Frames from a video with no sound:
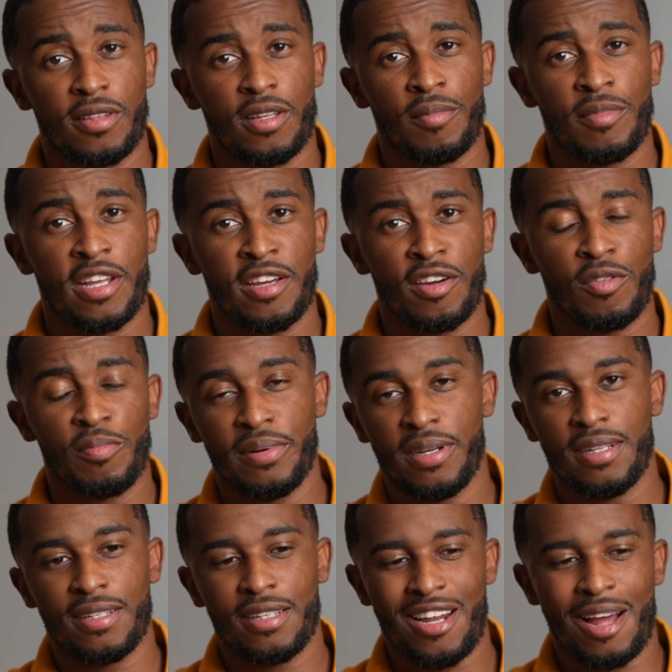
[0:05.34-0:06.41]
thumbnail,
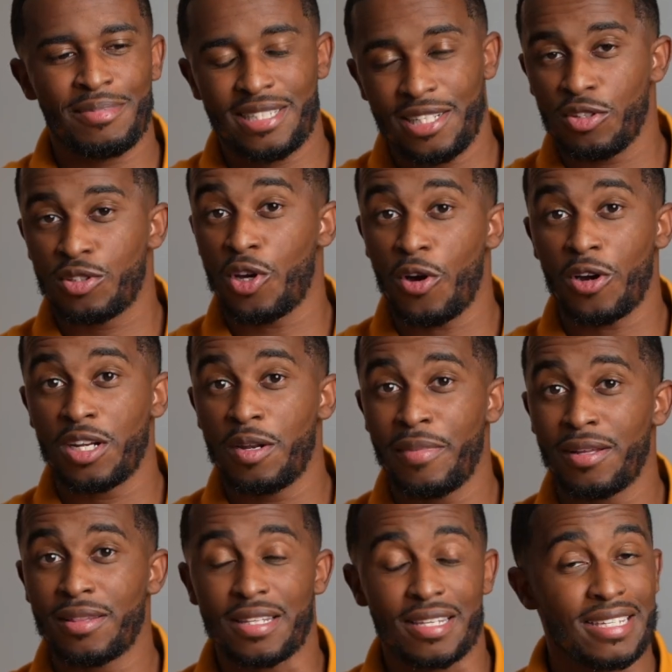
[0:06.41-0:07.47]
but, I'm still talking
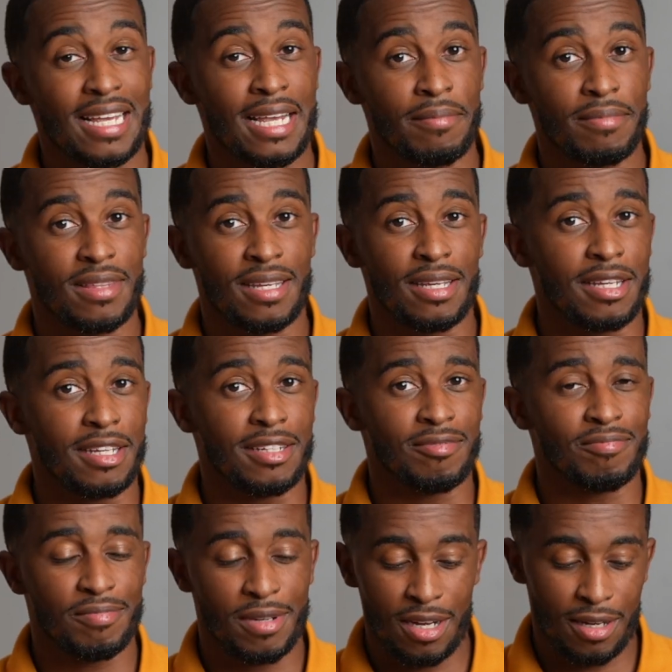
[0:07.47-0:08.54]
about the same thing.
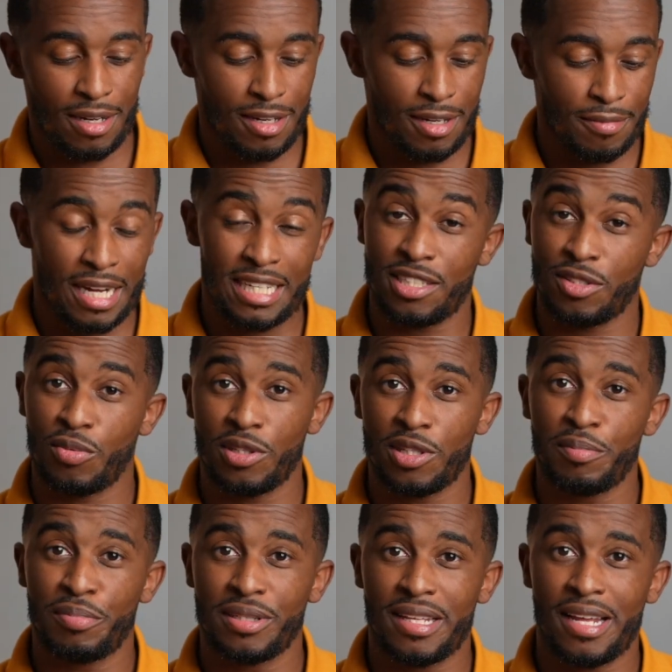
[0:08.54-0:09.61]
I just want to
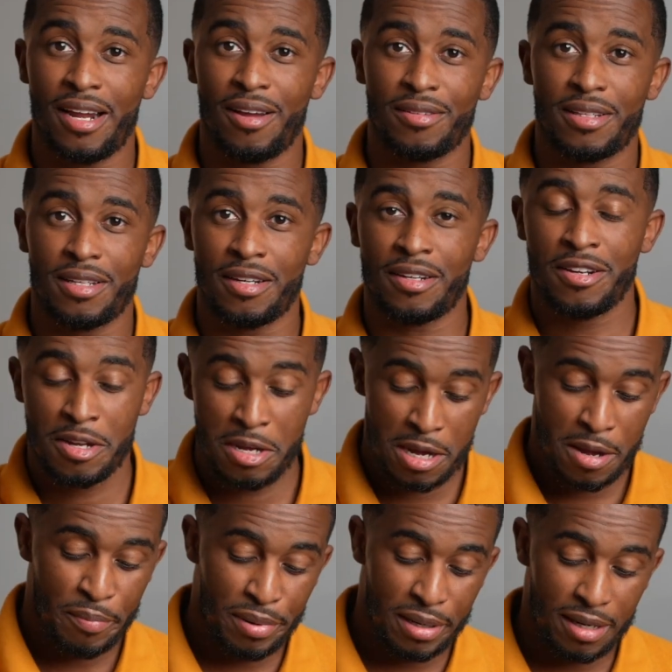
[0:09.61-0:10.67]
put that out there.
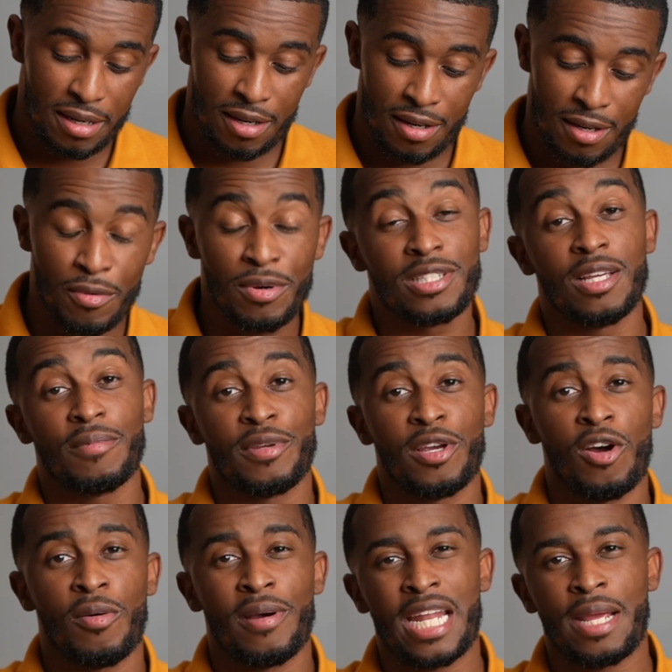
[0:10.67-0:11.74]
But what's up,
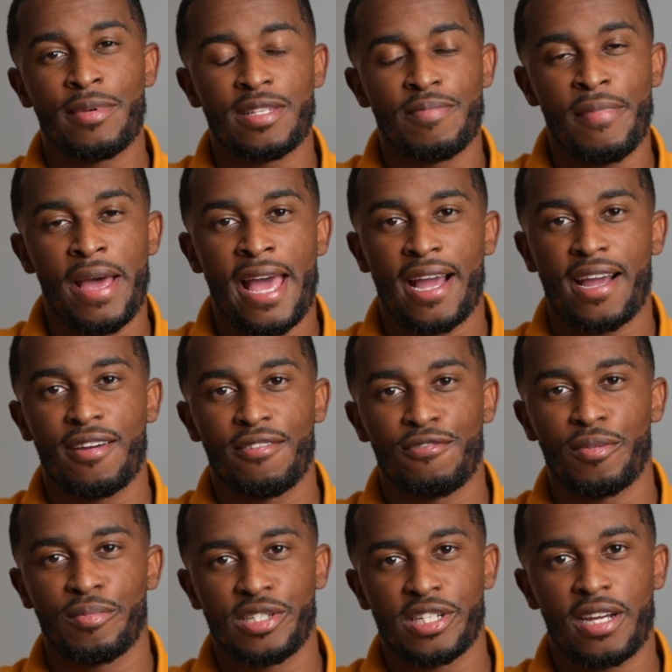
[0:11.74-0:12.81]
y'all? My name is Mack
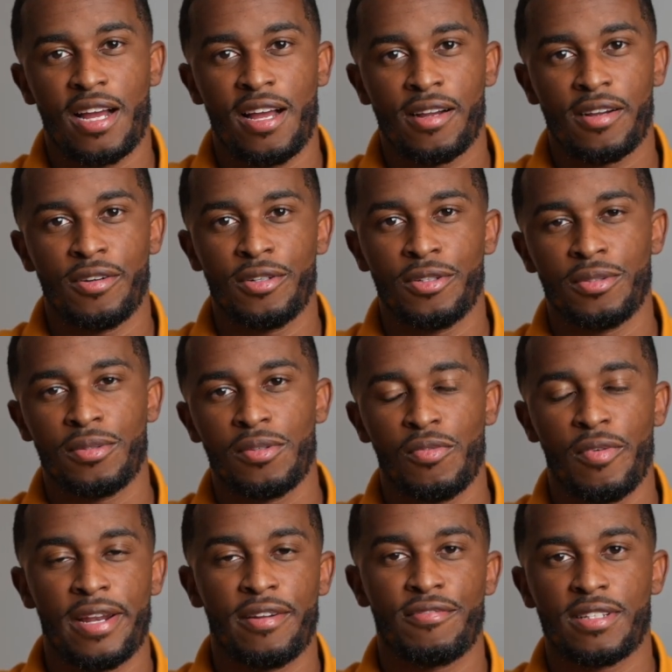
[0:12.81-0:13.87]
from Chicago,
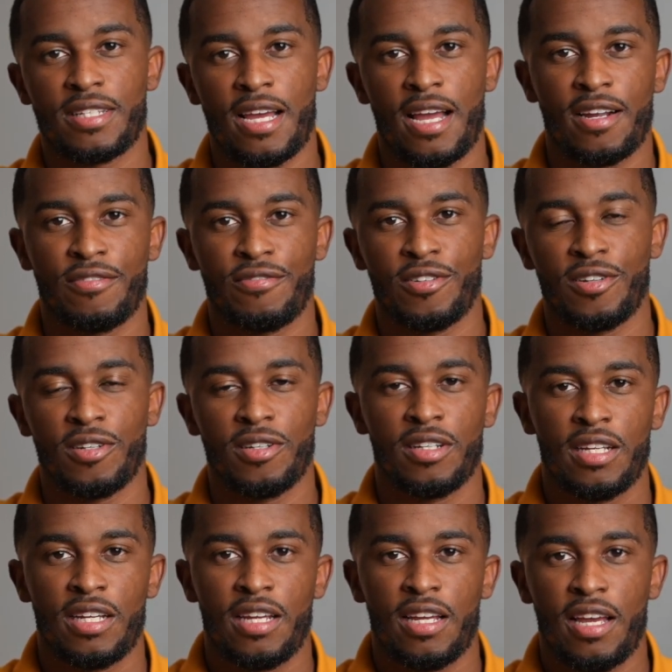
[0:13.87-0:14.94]
wedding photographer,
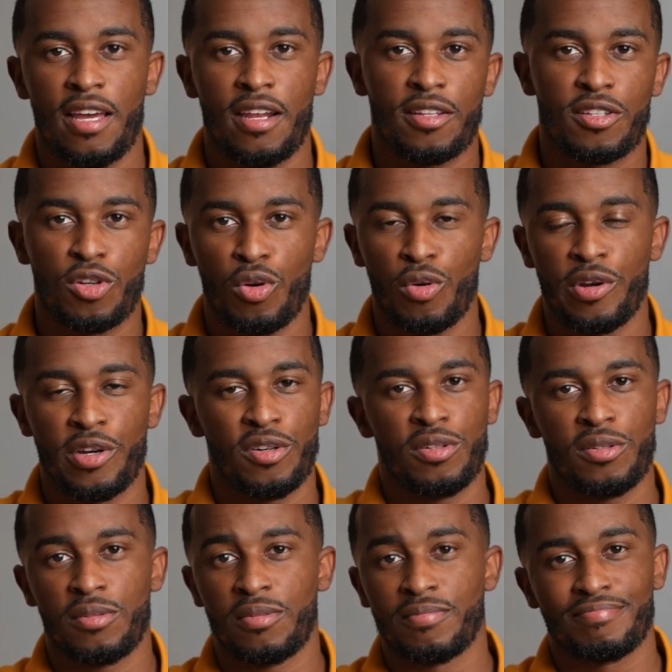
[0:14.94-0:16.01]

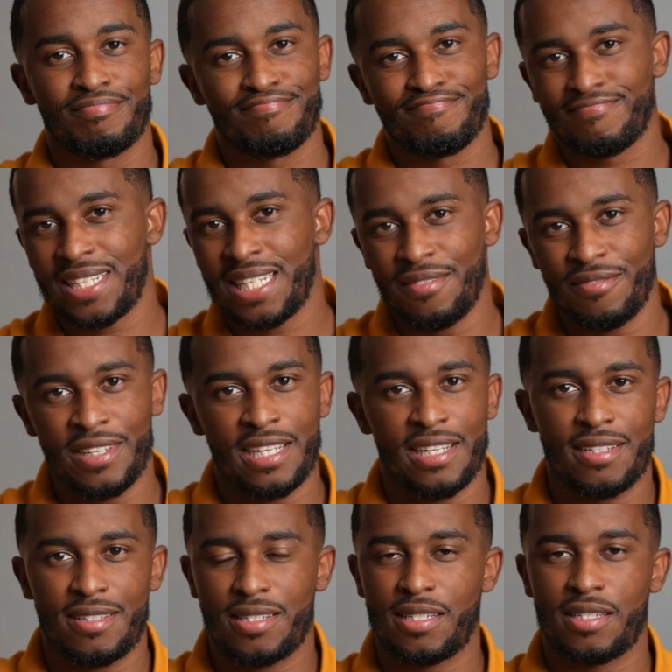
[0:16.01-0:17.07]
editorial,
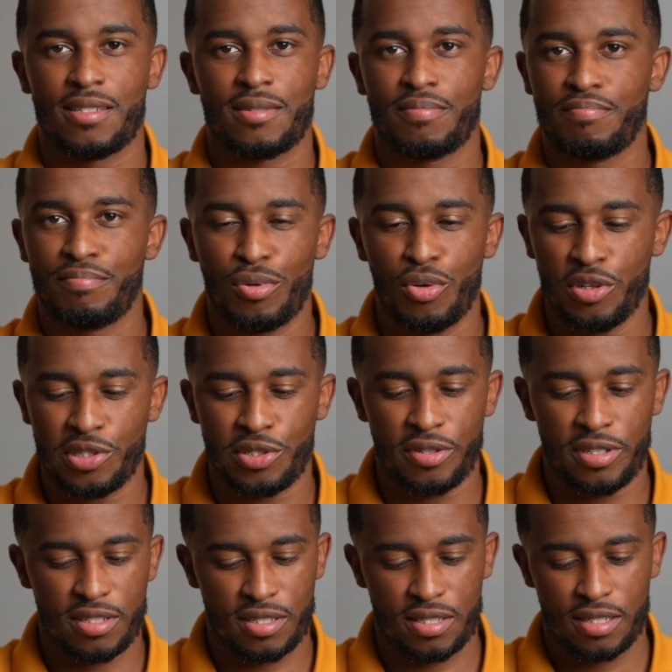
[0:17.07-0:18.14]
events,
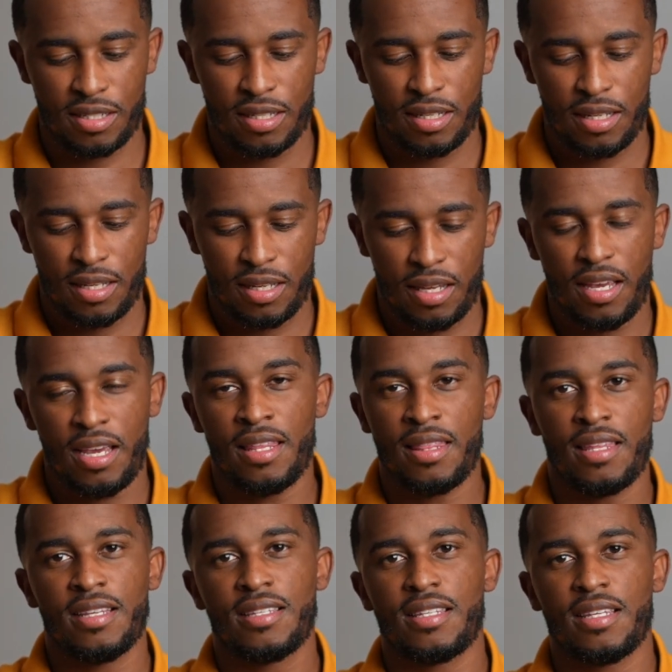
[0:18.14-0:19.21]
portraits, and
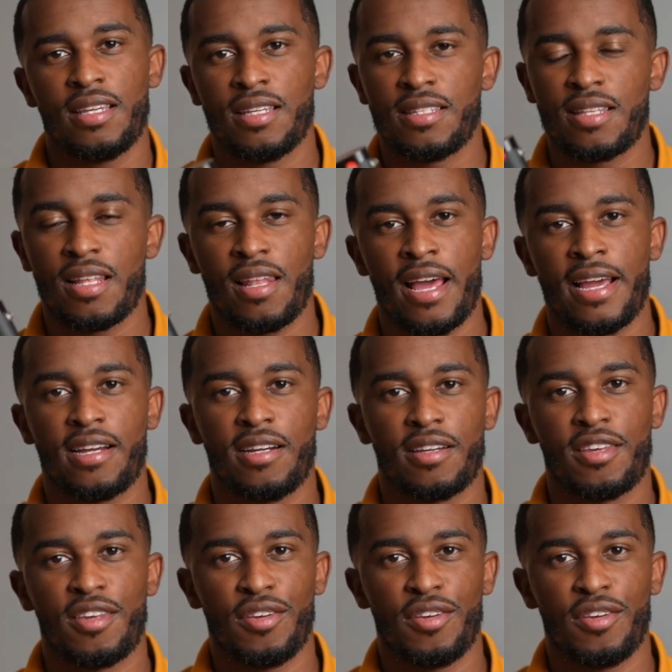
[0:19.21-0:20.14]
this is the Leica